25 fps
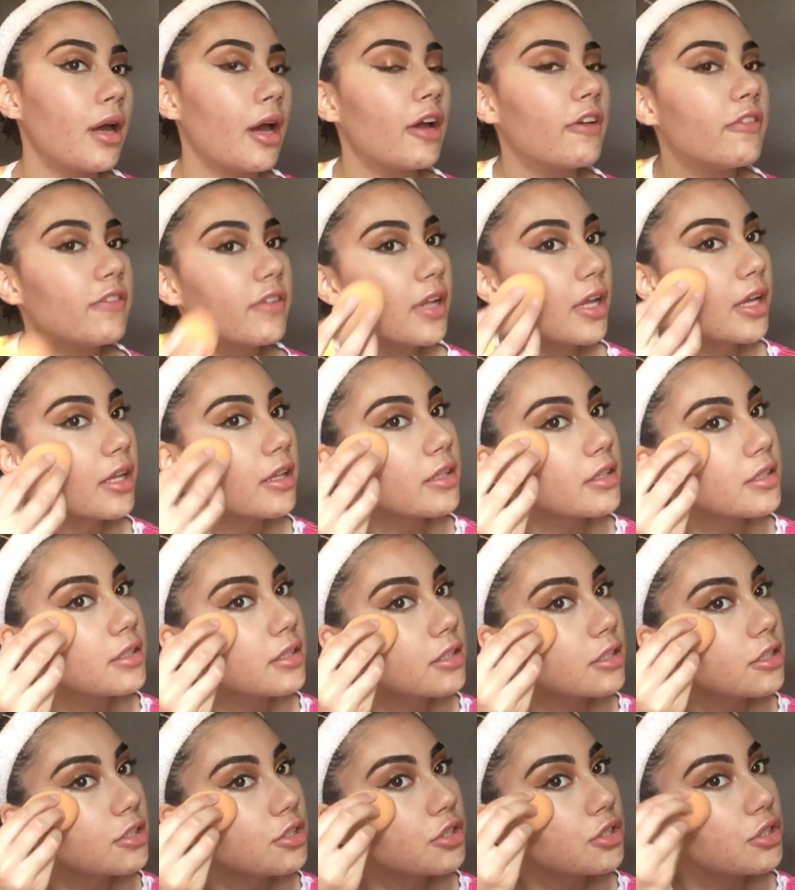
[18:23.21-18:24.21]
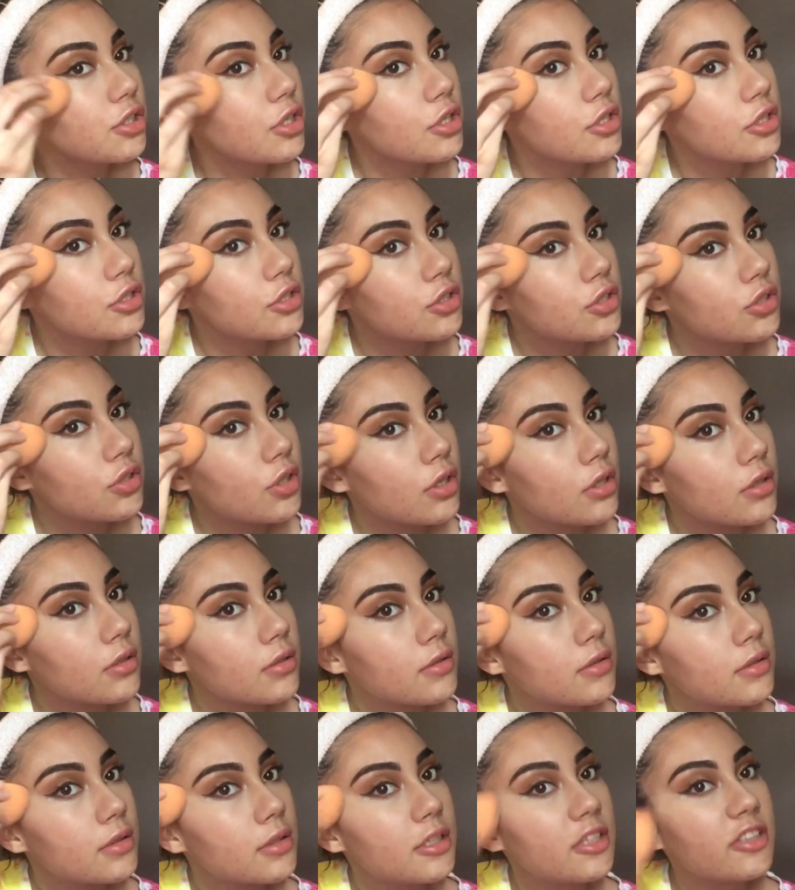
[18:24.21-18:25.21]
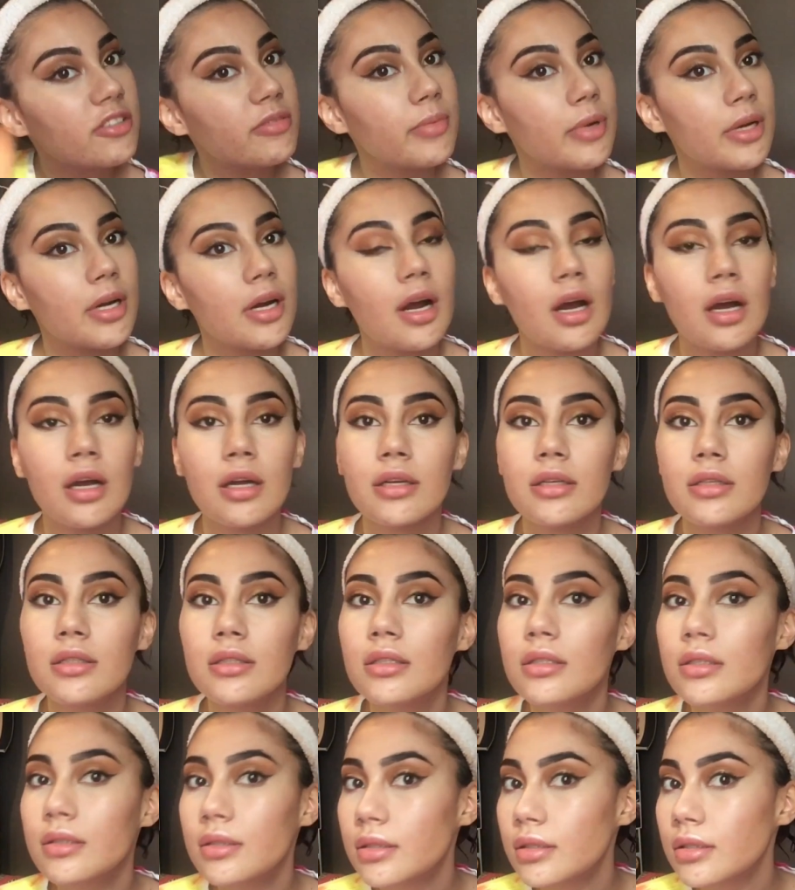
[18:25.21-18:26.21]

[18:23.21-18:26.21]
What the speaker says: I feel like this is so strong underneath my eyes.